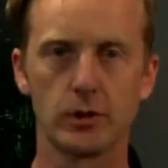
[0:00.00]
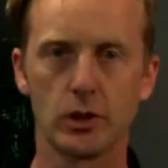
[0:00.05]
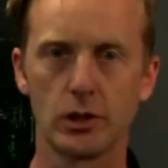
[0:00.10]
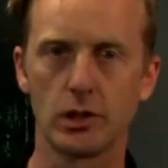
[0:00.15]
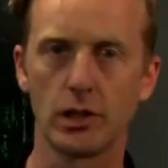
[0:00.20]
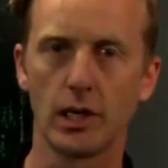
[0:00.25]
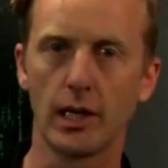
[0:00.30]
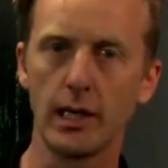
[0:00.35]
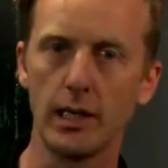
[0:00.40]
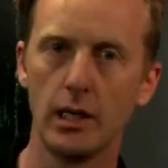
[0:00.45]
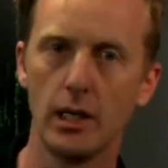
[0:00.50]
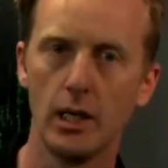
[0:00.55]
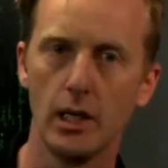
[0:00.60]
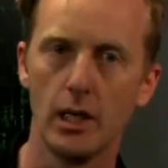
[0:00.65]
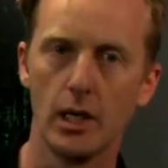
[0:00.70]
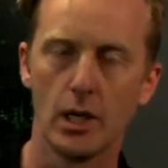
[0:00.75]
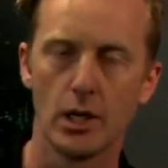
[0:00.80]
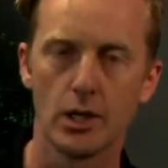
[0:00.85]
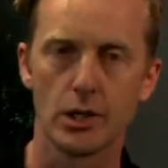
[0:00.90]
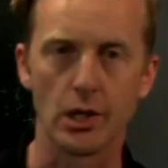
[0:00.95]
Okay,
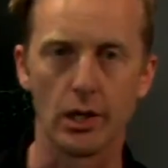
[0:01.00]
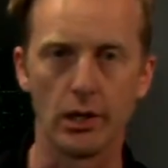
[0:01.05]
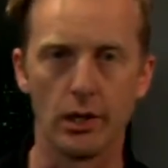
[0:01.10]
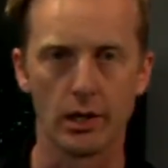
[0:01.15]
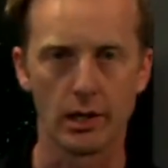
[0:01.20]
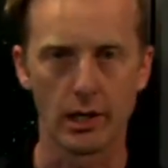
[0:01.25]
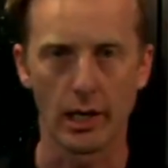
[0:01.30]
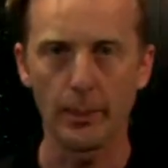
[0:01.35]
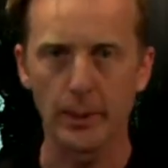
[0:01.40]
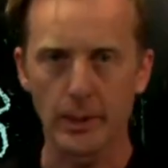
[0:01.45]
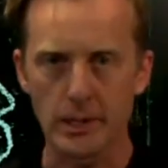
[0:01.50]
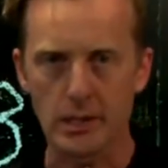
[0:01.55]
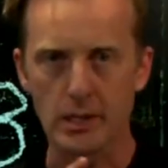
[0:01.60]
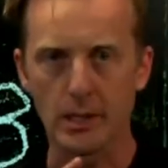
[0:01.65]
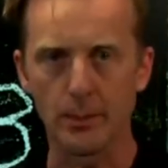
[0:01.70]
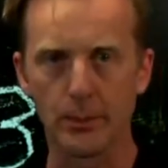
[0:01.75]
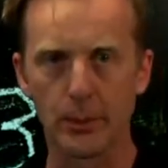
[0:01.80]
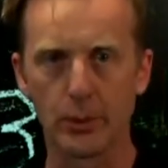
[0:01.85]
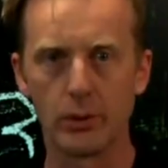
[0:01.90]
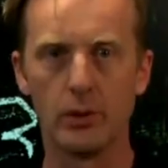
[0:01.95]
So keep it
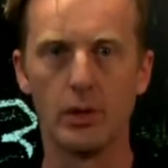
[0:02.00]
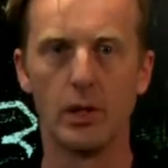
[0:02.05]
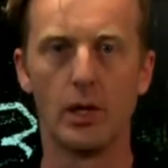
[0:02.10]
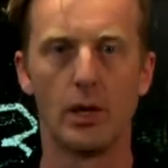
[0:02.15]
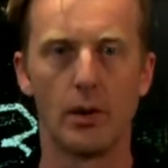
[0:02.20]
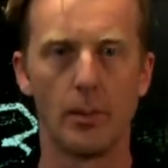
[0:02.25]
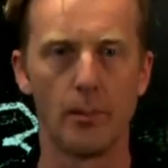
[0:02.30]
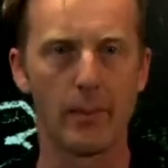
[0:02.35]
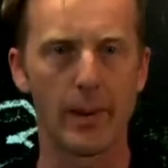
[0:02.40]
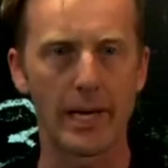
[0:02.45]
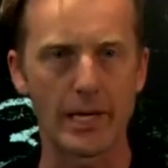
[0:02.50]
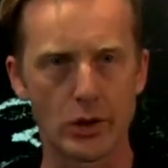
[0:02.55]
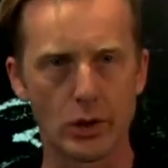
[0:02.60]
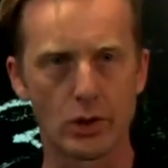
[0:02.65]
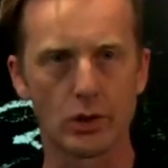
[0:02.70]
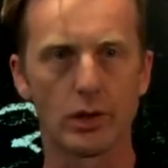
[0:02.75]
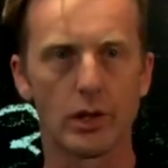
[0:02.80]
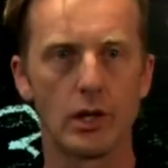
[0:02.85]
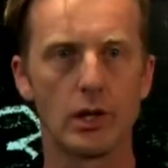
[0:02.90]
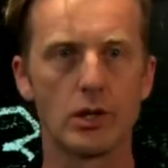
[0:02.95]
simple, make
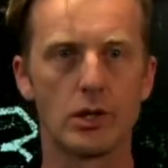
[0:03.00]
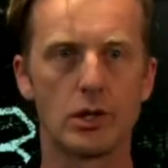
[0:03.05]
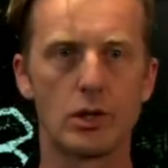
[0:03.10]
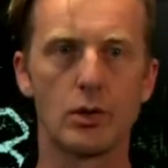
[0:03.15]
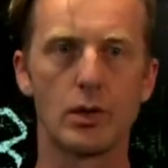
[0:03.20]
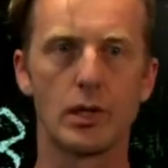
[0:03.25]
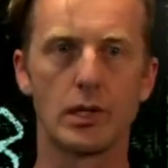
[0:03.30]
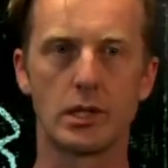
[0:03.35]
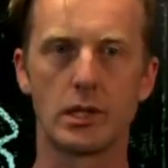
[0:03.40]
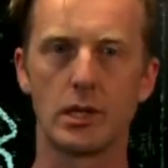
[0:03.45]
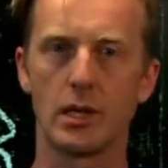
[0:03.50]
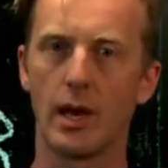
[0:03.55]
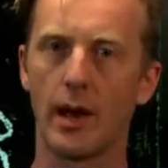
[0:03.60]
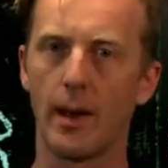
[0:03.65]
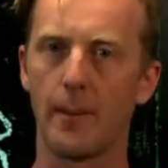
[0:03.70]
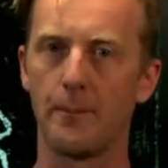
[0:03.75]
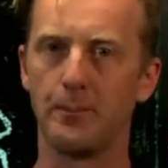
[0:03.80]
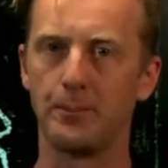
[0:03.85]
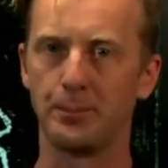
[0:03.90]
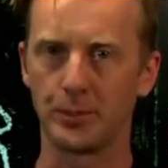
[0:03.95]
sure that you do it
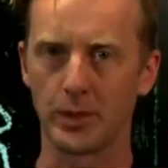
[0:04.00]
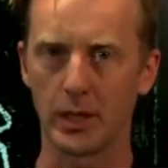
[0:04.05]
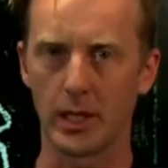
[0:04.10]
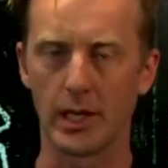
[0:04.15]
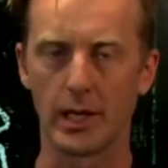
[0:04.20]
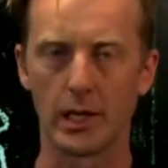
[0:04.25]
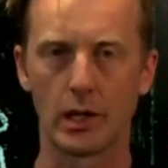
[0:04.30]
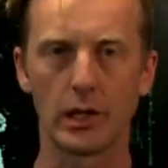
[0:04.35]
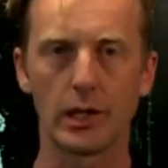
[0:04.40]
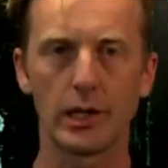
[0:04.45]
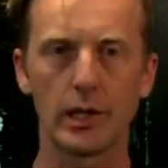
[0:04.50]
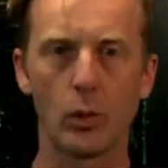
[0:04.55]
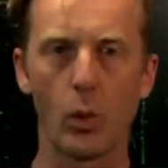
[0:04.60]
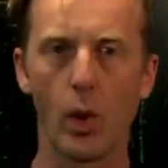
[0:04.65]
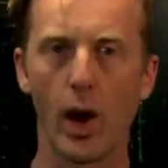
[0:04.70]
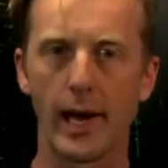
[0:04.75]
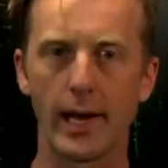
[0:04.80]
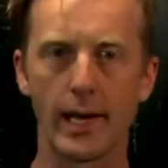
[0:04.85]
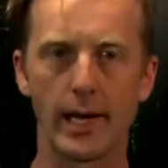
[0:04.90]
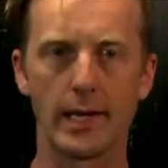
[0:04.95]
in a clear
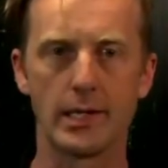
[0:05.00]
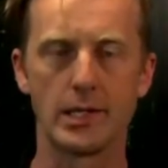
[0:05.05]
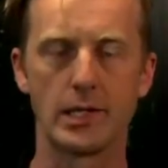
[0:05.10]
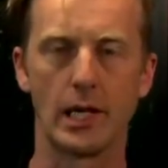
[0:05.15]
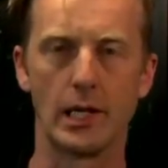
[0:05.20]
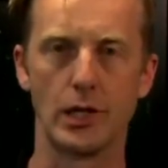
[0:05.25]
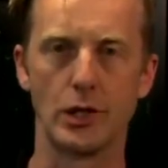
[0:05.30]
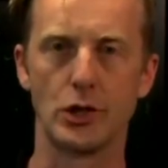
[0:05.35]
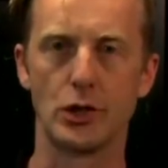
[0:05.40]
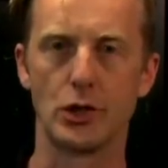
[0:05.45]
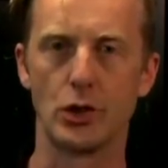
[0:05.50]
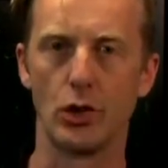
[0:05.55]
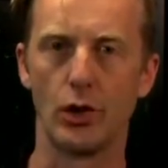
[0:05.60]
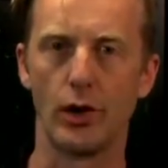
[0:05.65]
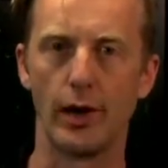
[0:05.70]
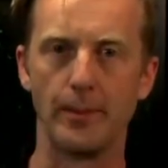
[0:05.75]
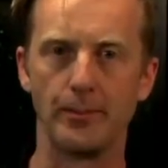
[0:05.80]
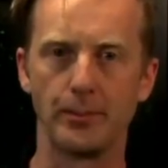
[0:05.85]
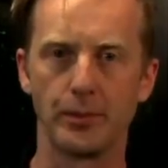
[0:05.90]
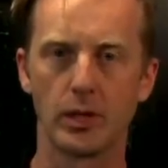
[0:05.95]
way and tell a
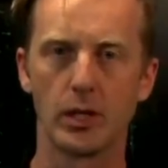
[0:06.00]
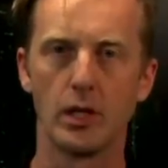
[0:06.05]
story.